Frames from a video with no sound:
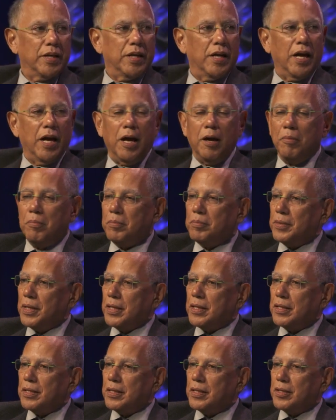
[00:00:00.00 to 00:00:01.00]
um, the
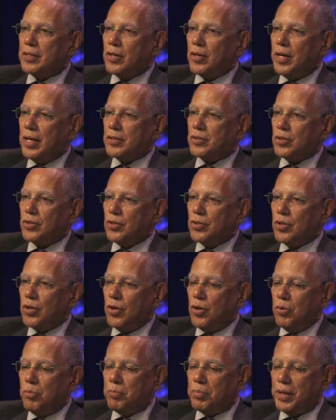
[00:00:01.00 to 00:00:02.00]
homepage. The, the, on the
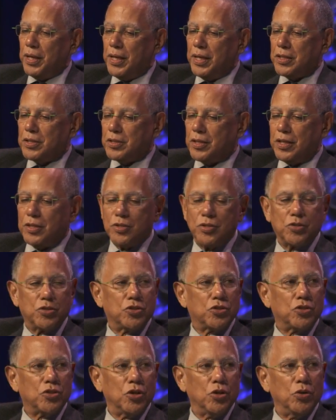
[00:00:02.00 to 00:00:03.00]
homepage that
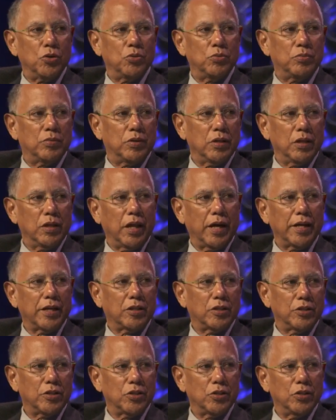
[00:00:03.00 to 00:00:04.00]
showed the
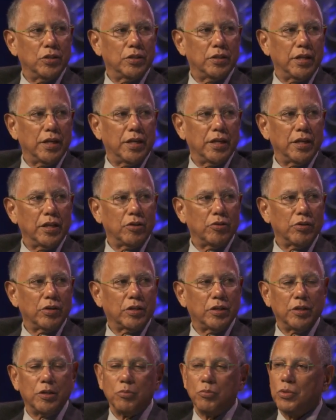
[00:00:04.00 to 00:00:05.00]
likelihood that Hillary
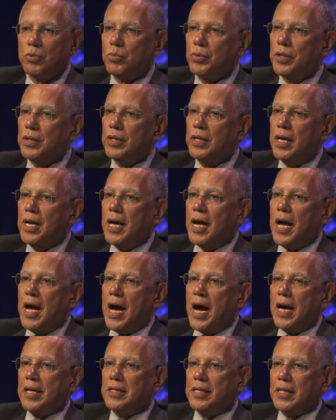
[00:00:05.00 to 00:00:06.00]
Clinton would win.
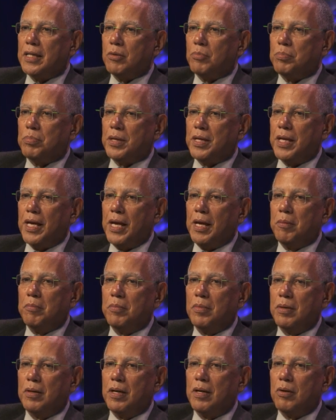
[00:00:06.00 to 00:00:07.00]
I think it
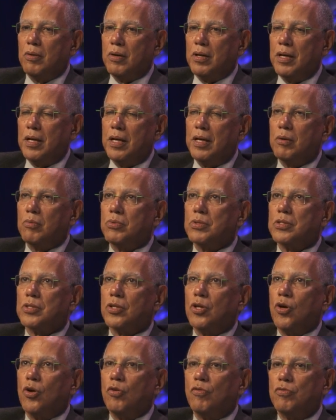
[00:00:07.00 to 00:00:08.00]
became, it was an
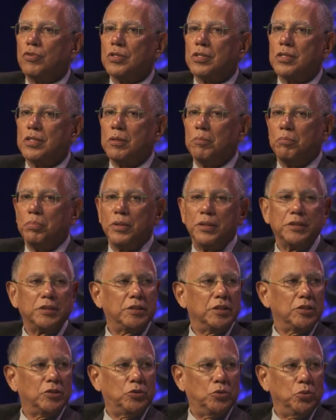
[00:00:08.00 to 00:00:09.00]

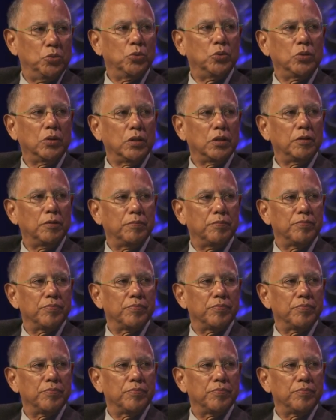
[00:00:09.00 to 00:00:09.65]
oversimplistic tool.